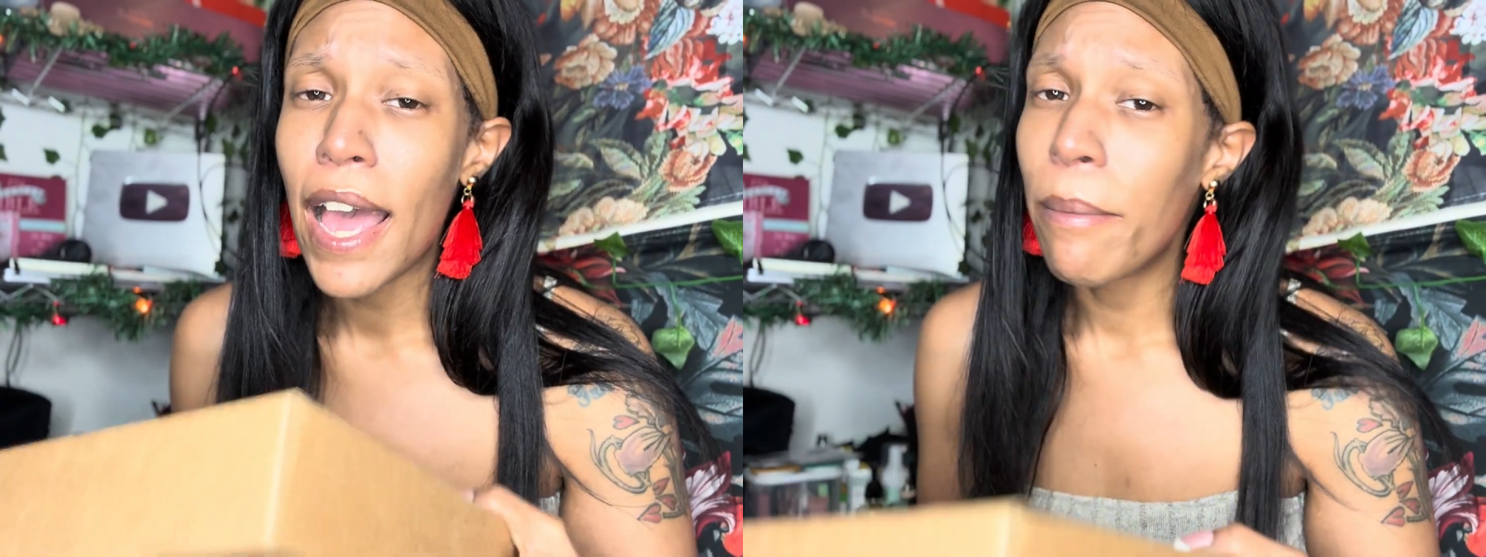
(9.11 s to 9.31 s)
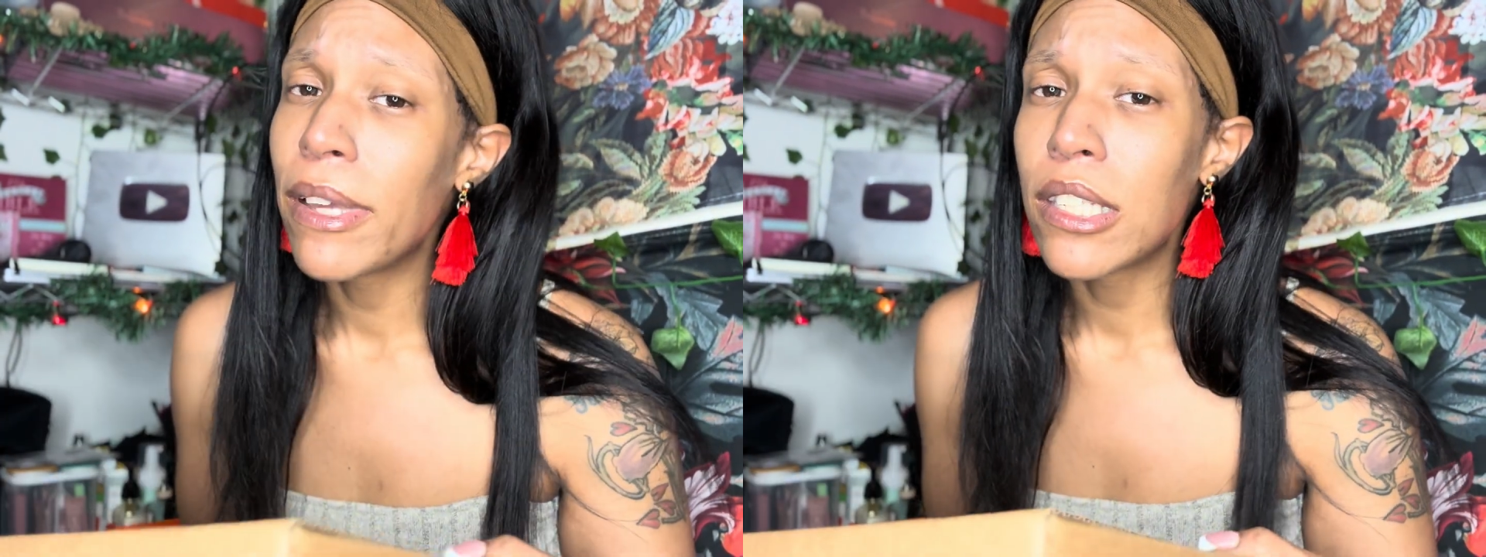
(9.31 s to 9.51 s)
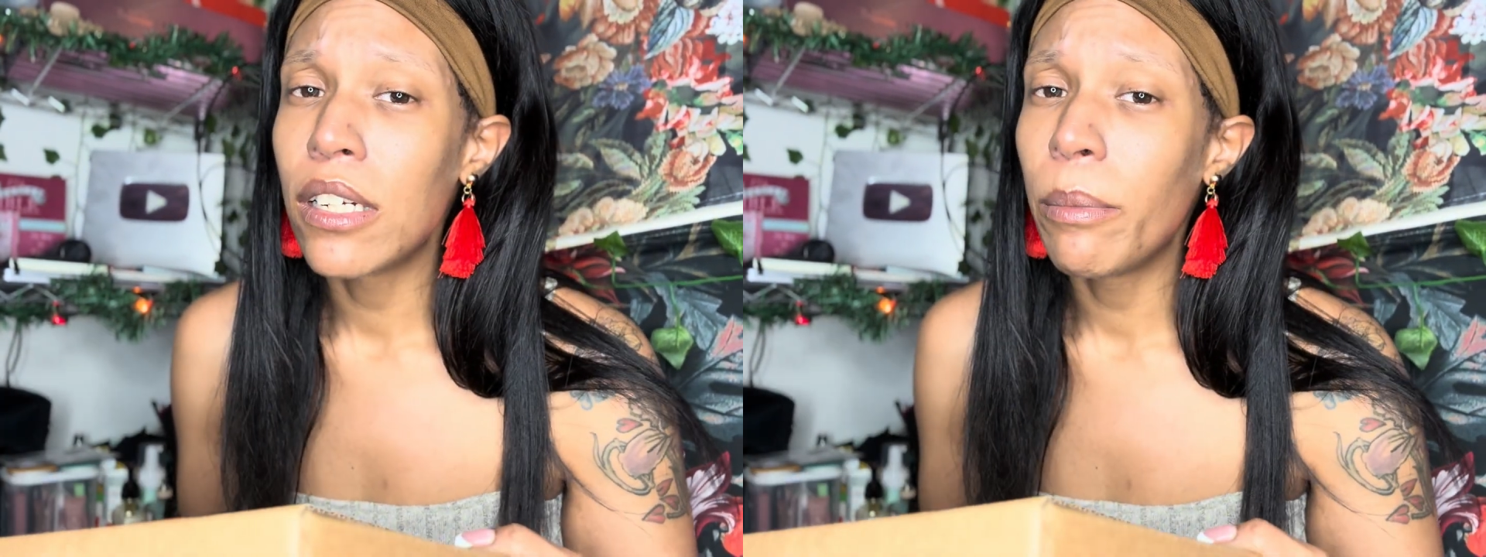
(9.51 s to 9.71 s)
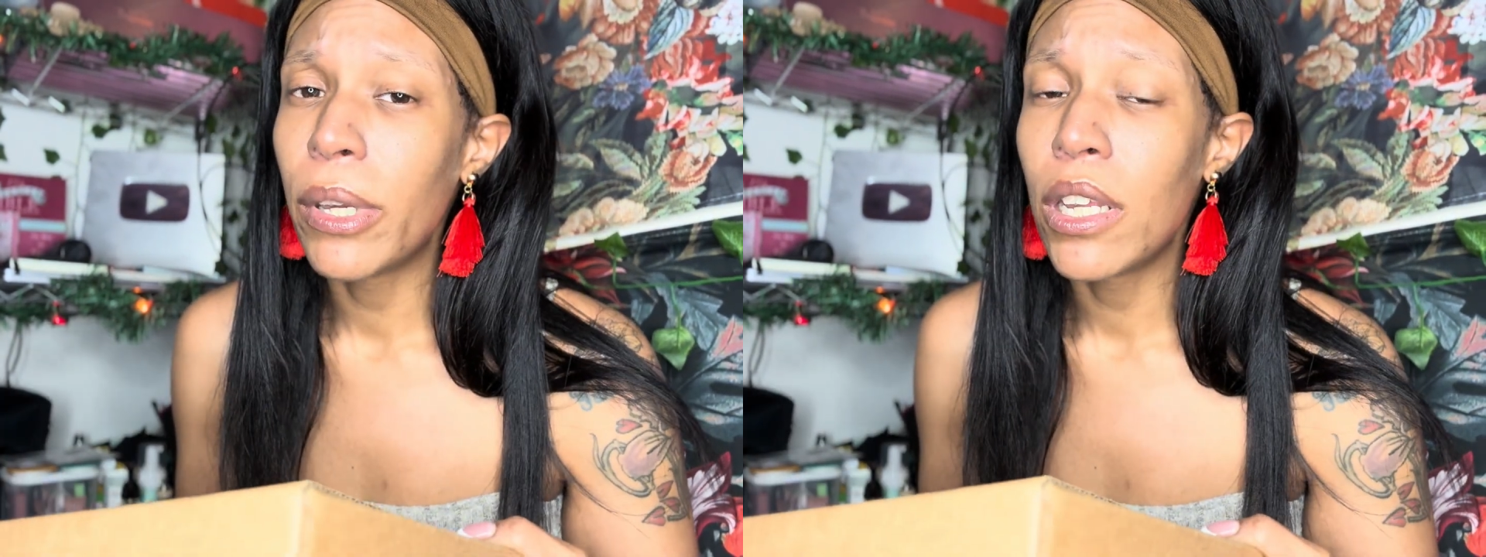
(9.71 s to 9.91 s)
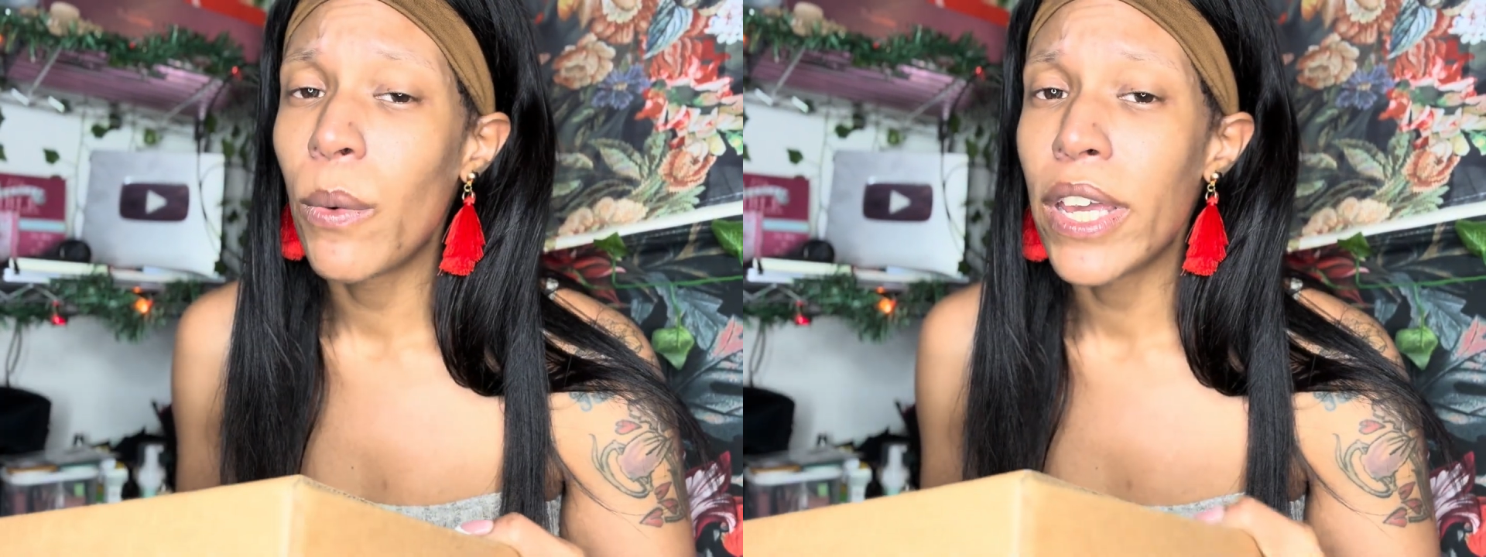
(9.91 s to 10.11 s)
I picked it up
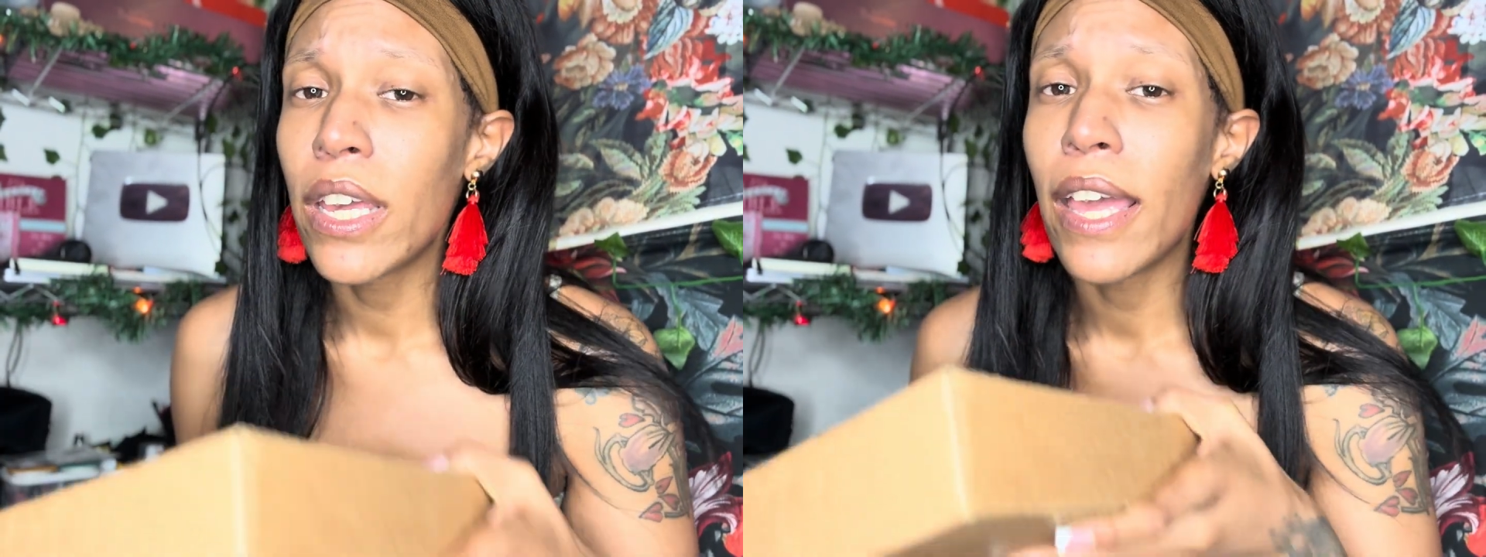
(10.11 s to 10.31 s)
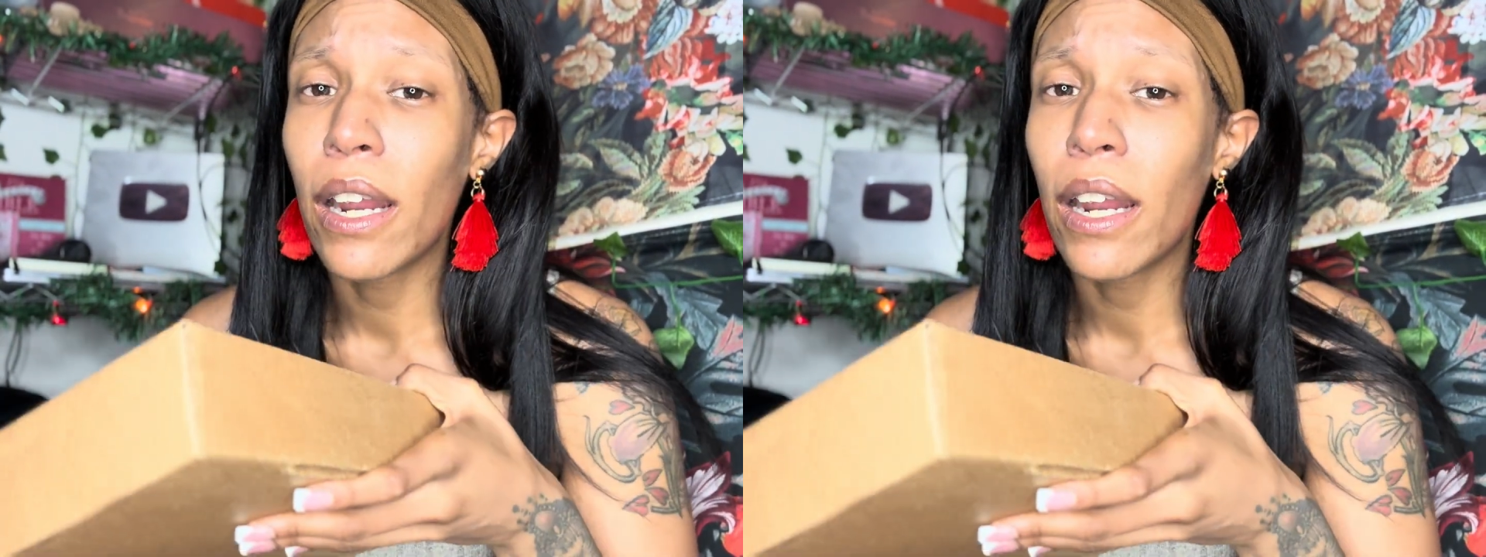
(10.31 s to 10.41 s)
anyway,